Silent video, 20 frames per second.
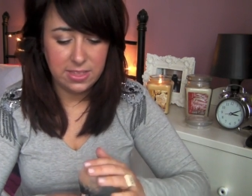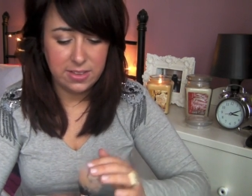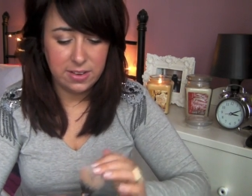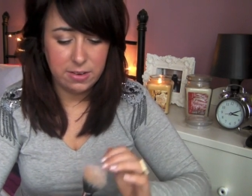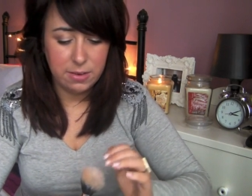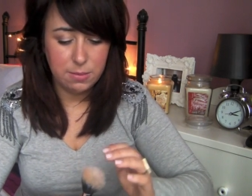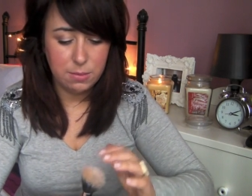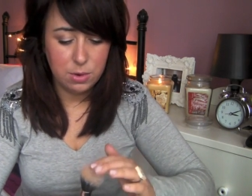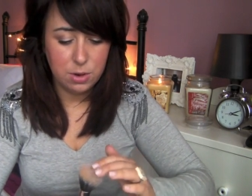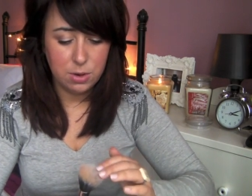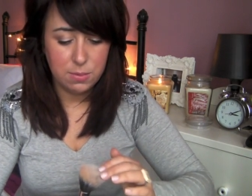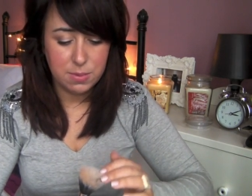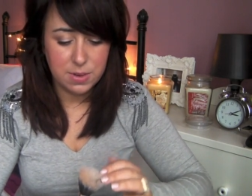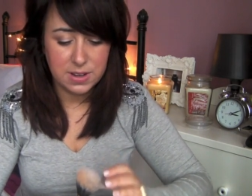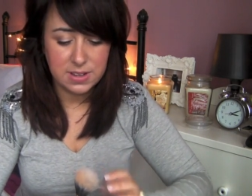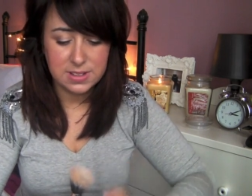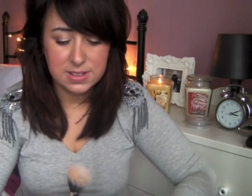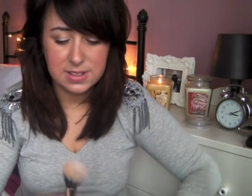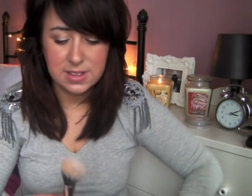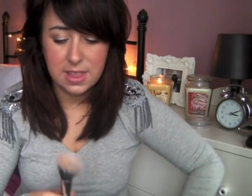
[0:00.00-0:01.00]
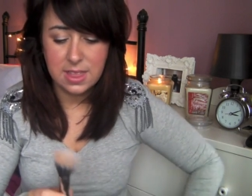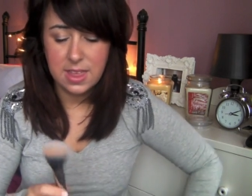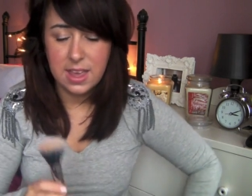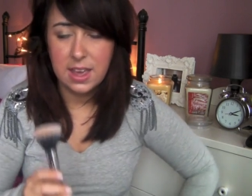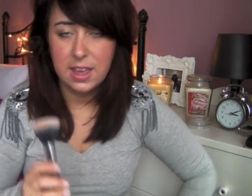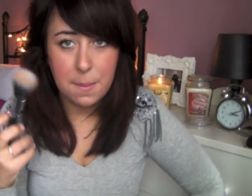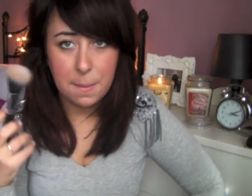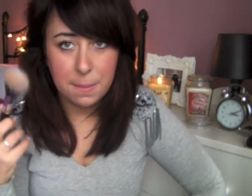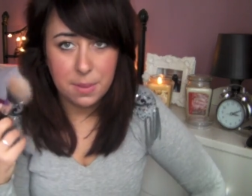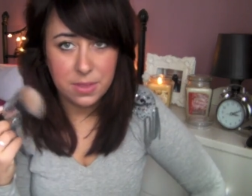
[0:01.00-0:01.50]
There are more bristles in
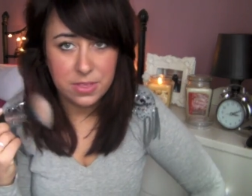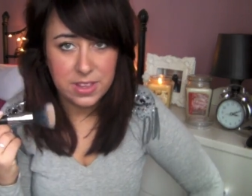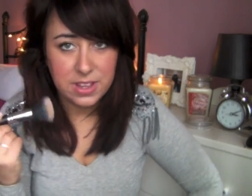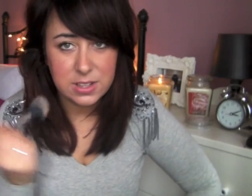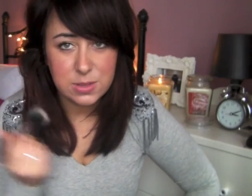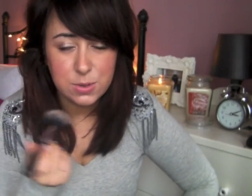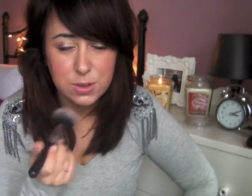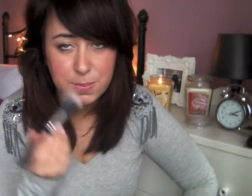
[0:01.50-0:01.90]
this, but this